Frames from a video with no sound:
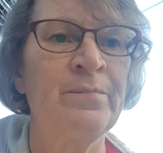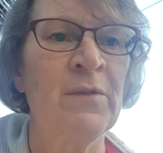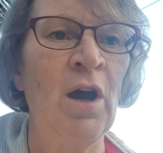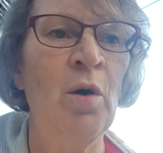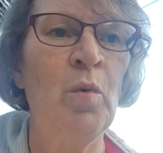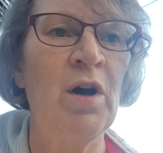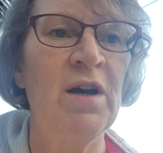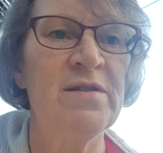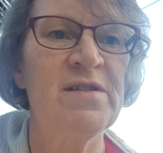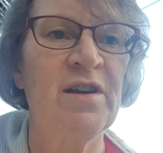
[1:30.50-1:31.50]
Her
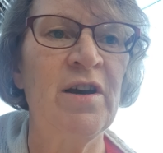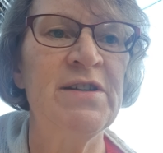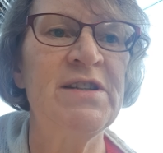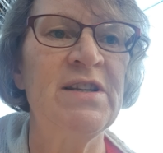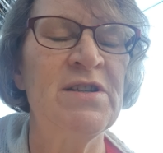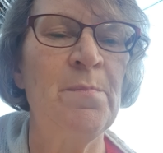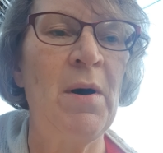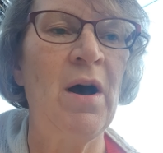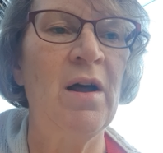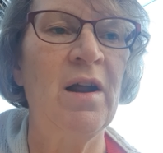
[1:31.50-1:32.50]
words cut into
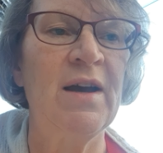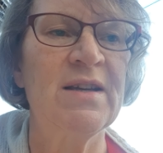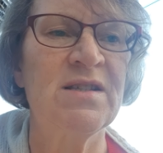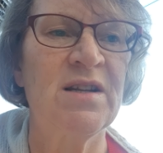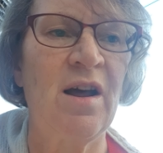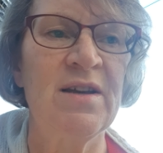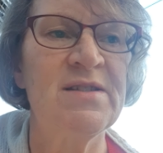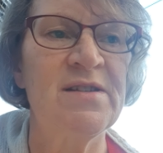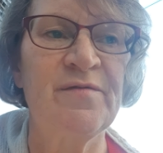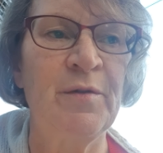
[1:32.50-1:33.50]
Ba like
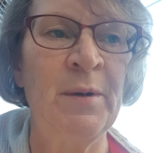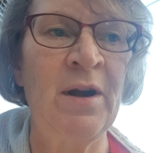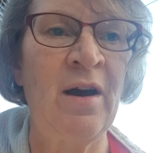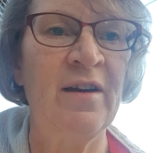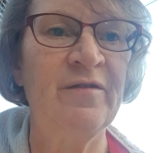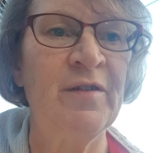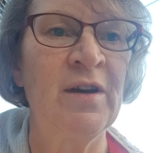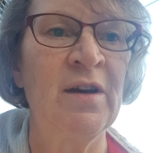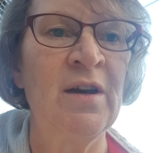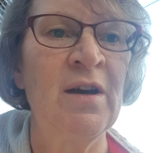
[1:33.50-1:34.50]
slices from a knife,
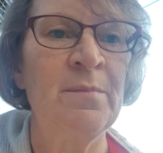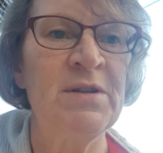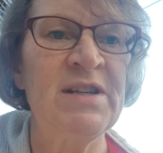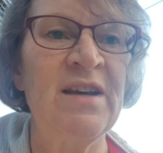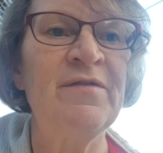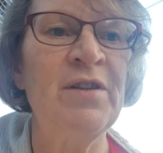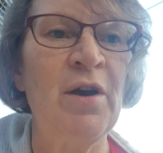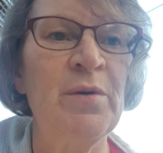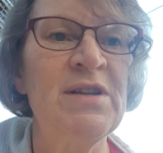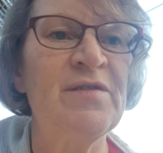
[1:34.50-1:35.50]
but even
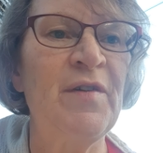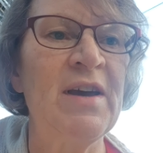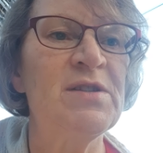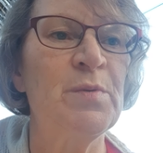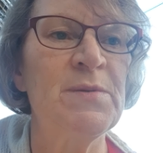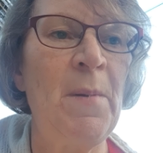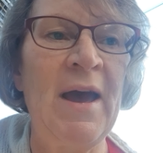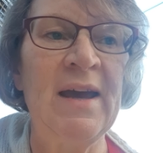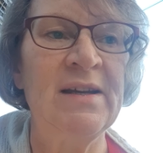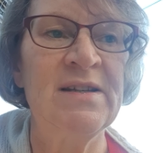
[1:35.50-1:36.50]
though his face was
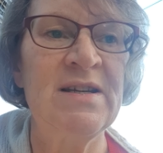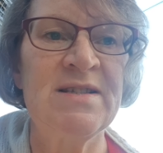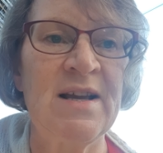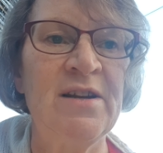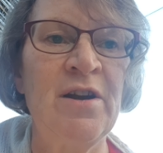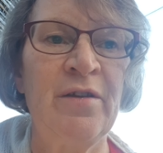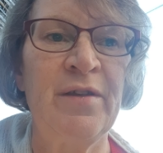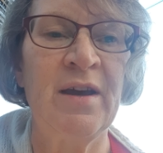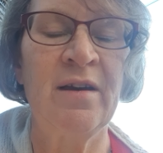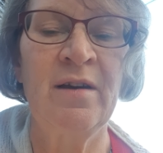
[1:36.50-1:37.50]
pained, he said
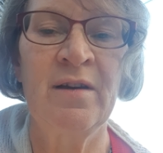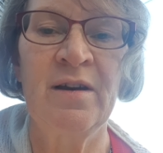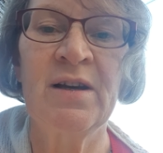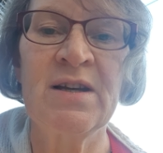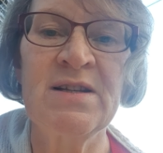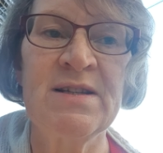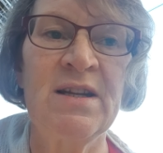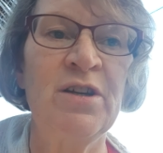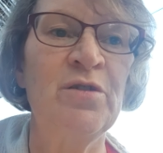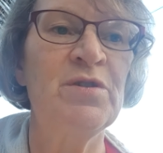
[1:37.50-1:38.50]
nothing and
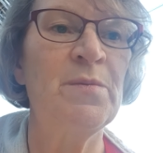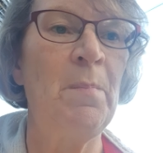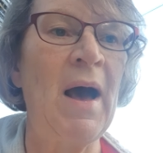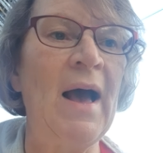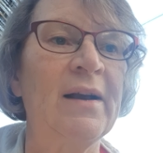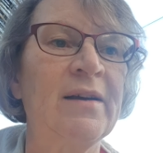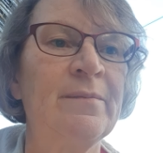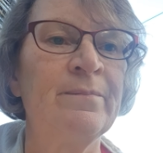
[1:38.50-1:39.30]
continued to pack.